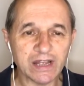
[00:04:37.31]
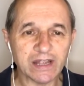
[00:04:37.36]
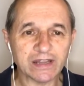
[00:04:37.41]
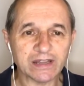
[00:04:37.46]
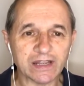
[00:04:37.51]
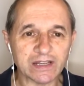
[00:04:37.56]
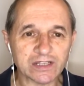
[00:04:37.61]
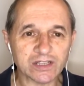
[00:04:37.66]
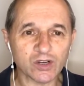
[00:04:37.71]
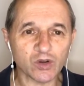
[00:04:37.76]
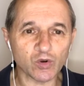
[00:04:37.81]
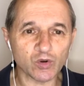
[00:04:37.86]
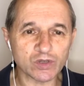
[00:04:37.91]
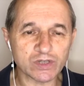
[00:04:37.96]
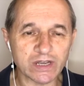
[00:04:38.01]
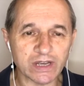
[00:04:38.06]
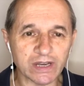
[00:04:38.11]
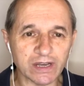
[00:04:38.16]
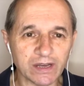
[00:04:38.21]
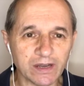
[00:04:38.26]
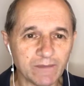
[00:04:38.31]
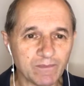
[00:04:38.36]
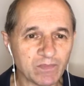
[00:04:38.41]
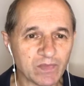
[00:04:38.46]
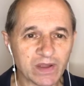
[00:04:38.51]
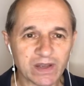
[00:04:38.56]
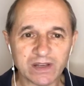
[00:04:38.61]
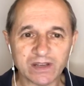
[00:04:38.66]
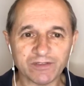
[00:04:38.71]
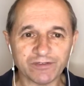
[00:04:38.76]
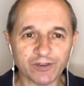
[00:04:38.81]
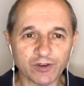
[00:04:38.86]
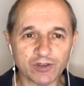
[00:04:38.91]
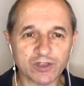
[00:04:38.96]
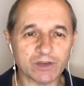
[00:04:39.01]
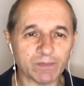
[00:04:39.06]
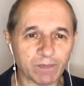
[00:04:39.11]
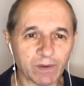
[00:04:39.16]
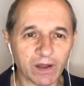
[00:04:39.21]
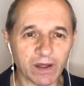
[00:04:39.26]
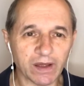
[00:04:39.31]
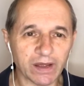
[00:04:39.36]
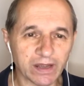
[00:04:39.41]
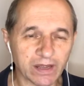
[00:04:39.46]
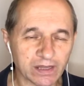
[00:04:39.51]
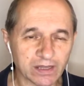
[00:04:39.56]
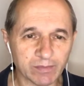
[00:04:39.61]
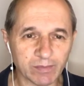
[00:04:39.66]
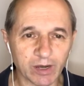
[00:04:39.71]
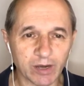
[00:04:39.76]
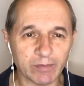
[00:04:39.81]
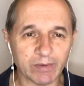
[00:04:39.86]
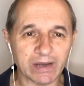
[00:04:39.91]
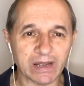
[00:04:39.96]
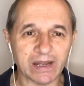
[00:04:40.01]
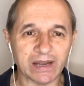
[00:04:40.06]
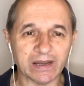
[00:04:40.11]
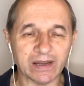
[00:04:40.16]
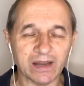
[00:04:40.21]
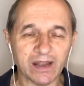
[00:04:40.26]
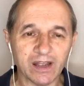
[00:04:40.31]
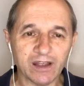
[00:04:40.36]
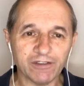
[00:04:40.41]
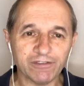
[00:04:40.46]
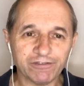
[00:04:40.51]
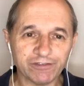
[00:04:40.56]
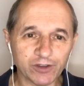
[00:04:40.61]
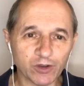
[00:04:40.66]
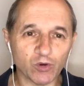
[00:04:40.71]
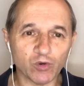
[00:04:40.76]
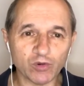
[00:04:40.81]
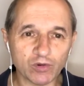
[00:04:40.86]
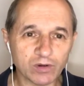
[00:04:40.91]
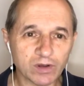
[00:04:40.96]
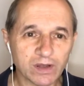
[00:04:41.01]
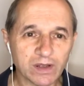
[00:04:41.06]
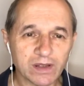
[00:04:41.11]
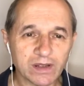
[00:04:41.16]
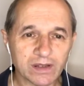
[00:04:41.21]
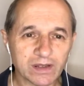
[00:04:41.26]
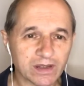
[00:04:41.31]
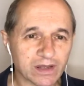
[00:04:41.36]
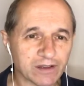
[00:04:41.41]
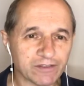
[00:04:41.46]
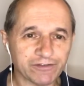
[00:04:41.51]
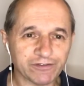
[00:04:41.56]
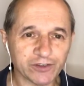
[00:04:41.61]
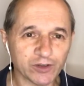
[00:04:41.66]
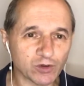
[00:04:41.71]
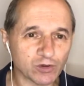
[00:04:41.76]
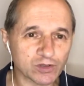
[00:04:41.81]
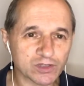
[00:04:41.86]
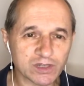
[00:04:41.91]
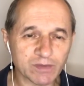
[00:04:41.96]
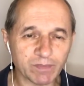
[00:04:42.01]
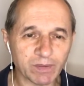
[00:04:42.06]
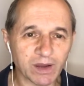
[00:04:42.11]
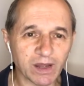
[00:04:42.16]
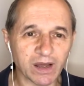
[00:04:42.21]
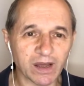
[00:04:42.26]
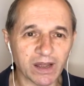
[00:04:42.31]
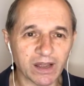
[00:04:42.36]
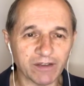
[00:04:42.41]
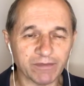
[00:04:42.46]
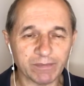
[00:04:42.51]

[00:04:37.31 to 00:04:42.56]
that's causing food supply at the moment and fuel supply,